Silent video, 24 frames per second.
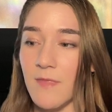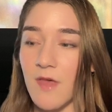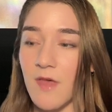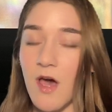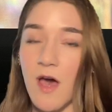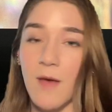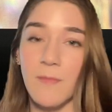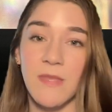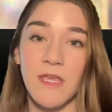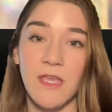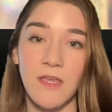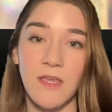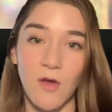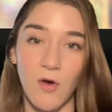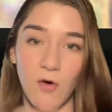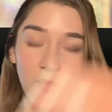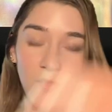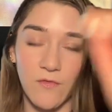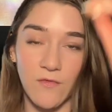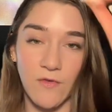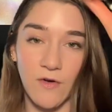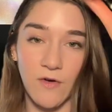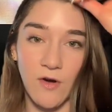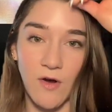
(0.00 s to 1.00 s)
copying
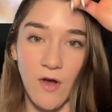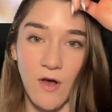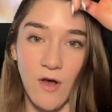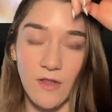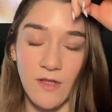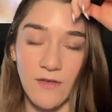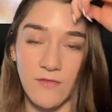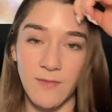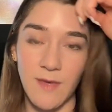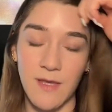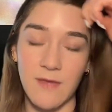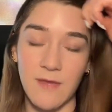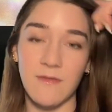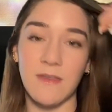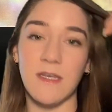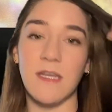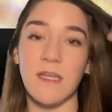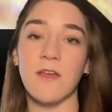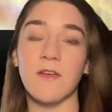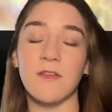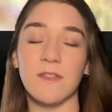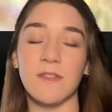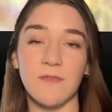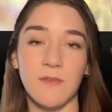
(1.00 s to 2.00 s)
over all of my
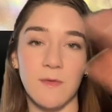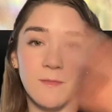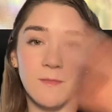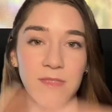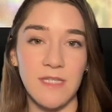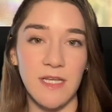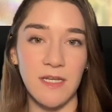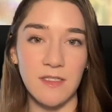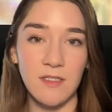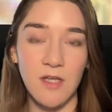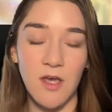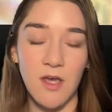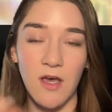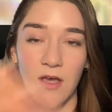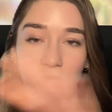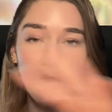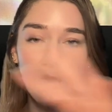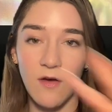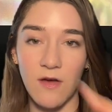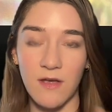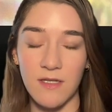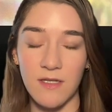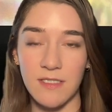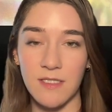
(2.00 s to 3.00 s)
videos from TikTok
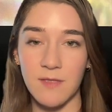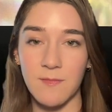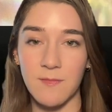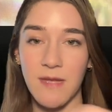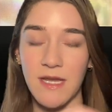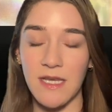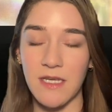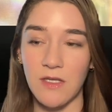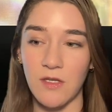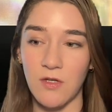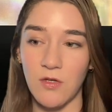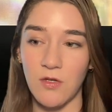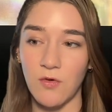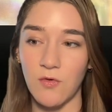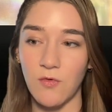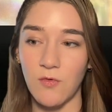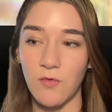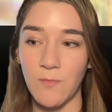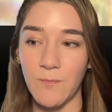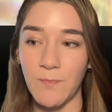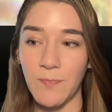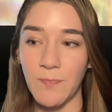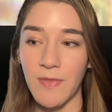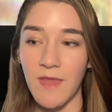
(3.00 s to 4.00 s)
onto my
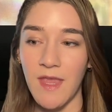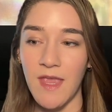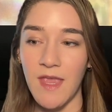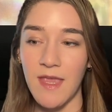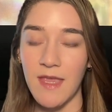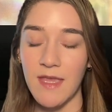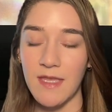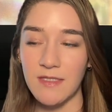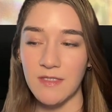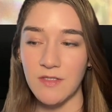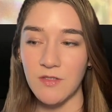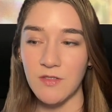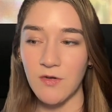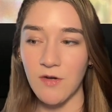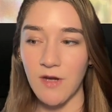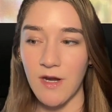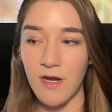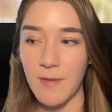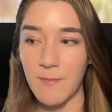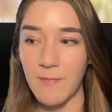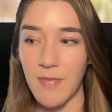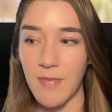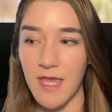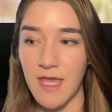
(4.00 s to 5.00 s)
new
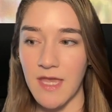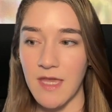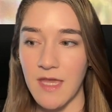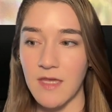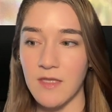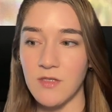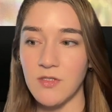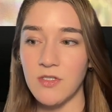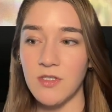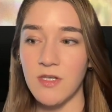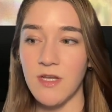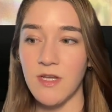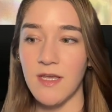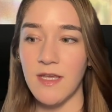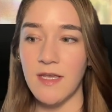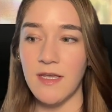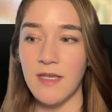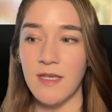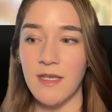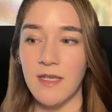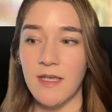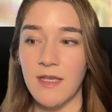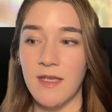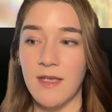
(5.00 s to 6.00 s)
Instagram page,
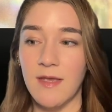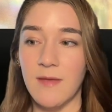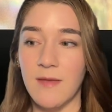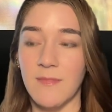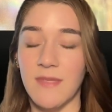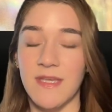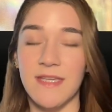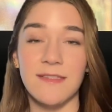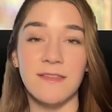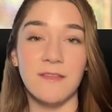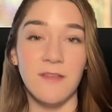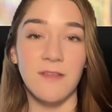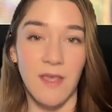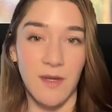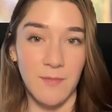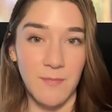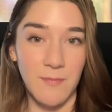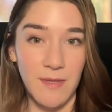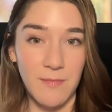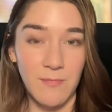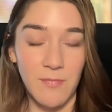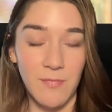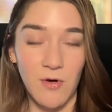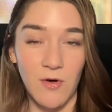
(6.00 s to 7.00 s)
because a lot of
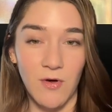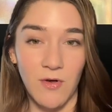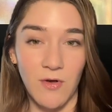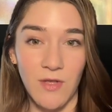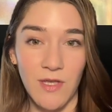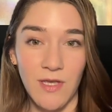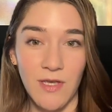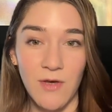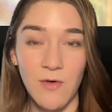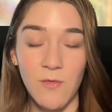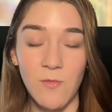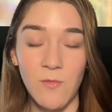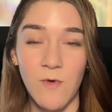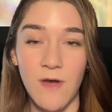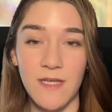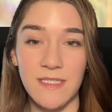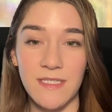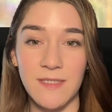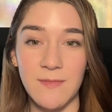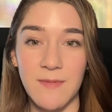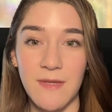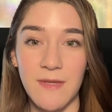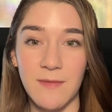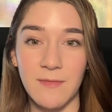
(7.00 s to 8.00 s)
people want
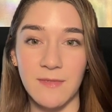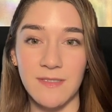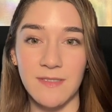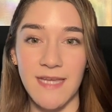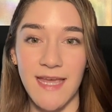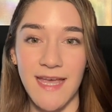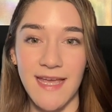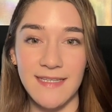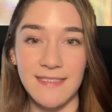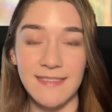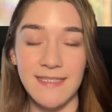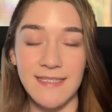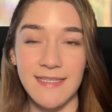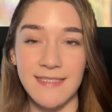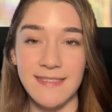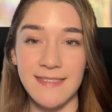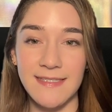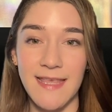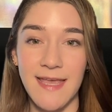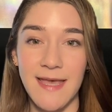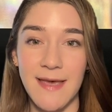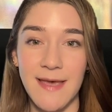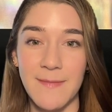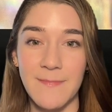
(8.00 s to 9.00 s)
to be able to access
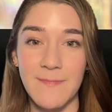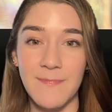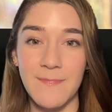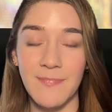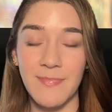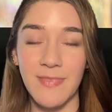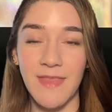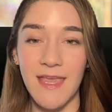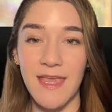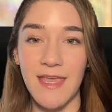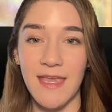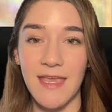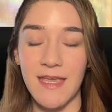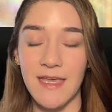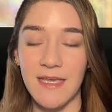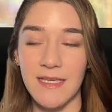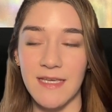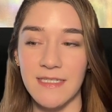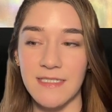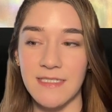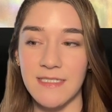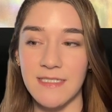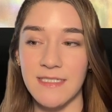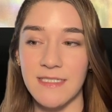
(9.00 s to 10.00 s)
them,
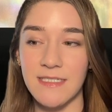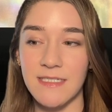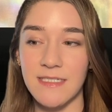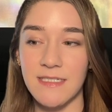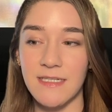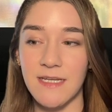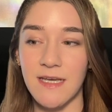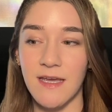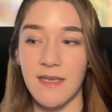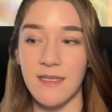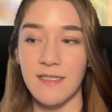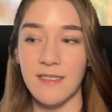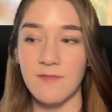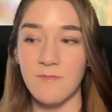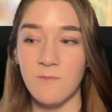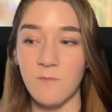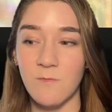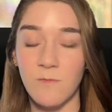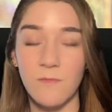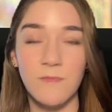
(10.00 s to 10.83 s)
and I